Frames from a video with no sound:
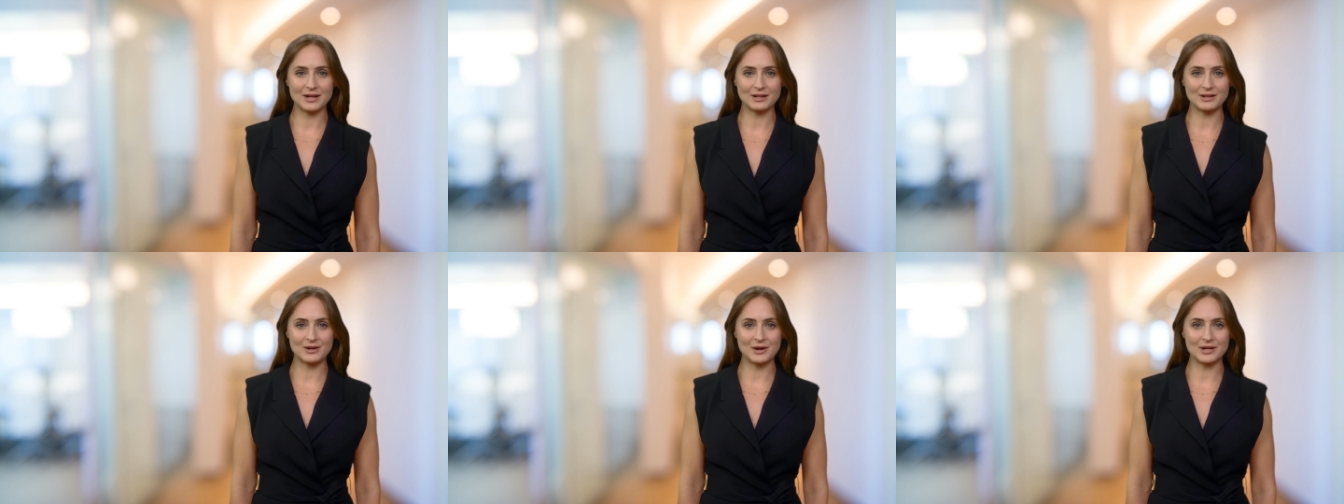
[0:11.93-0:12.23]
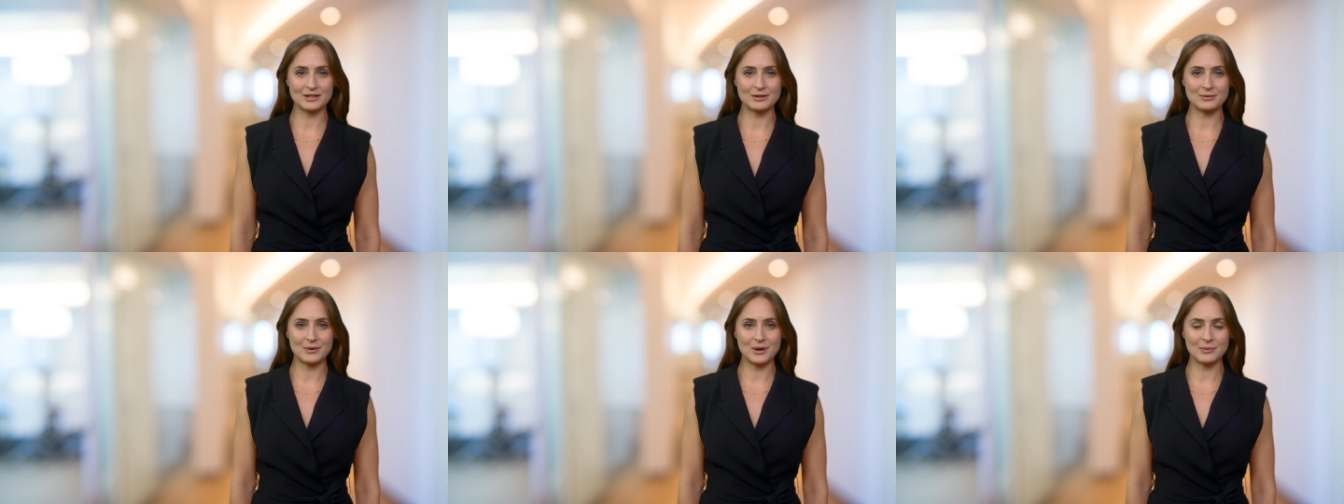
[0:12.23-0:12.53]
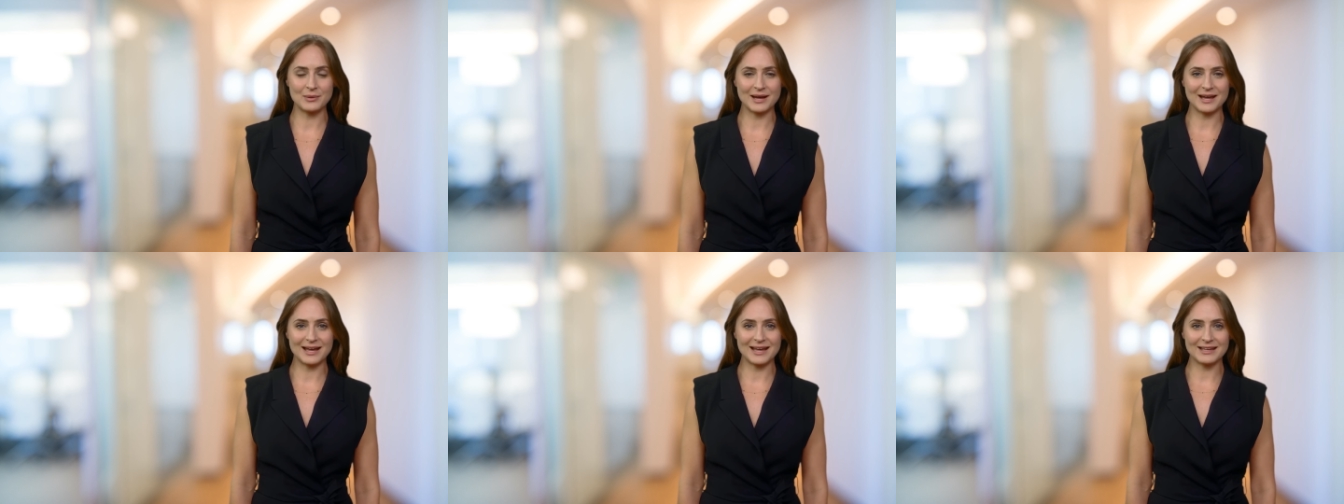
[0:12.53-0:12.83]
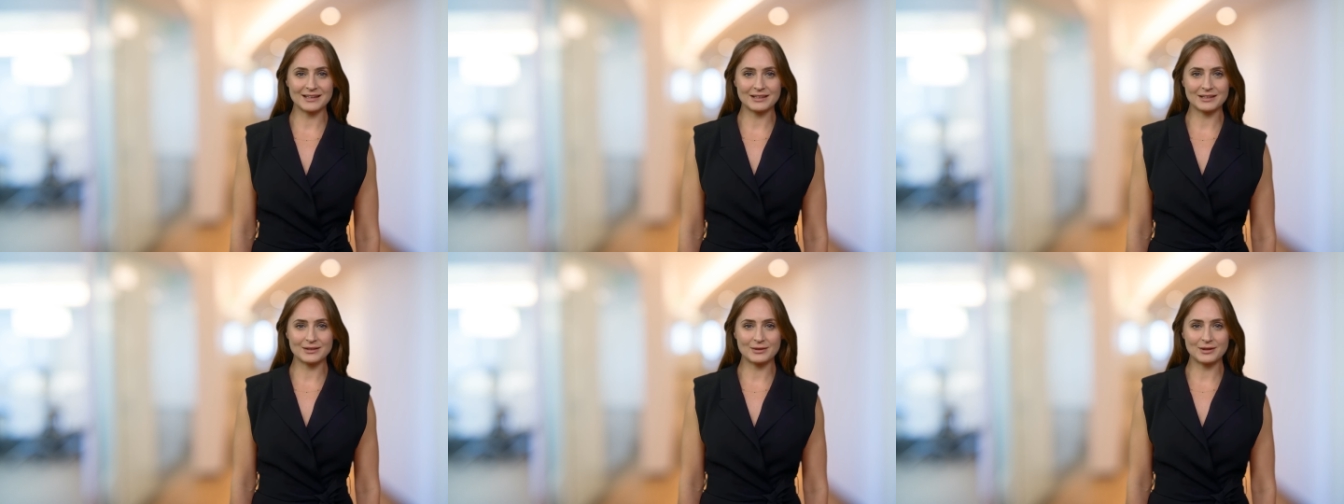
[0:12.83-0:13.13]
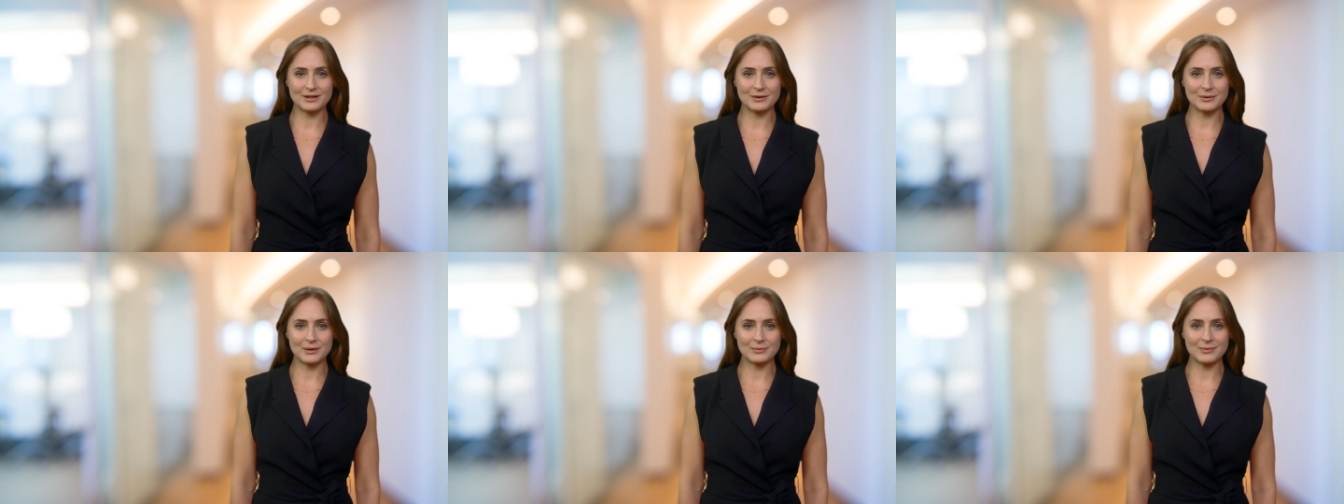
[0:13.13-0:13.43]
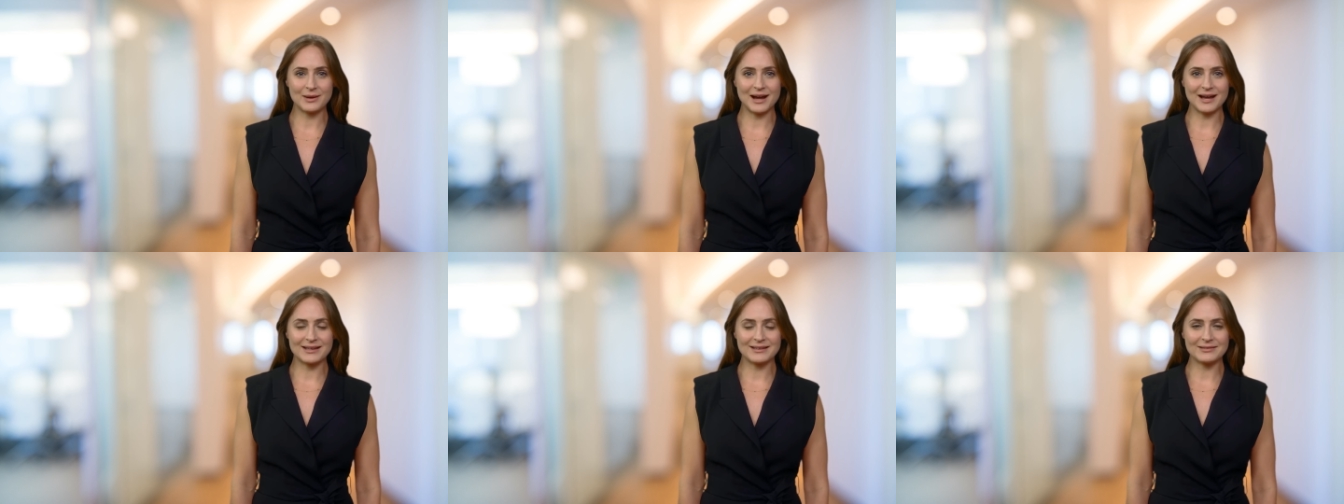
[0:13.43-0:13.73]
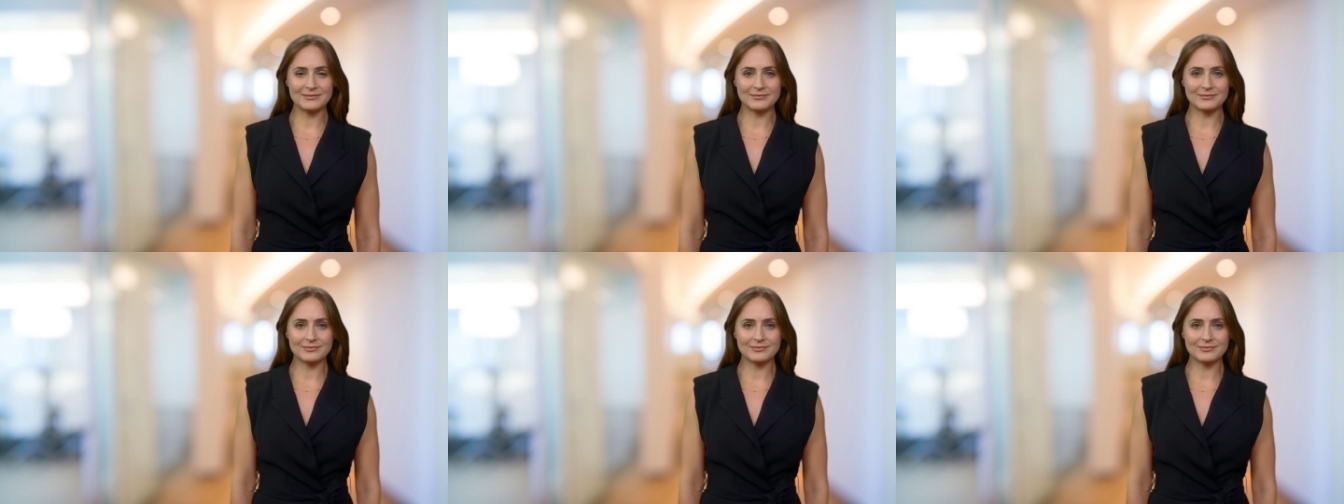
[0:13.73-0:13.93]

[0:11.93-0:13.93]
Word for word: transforming it into switchable glass.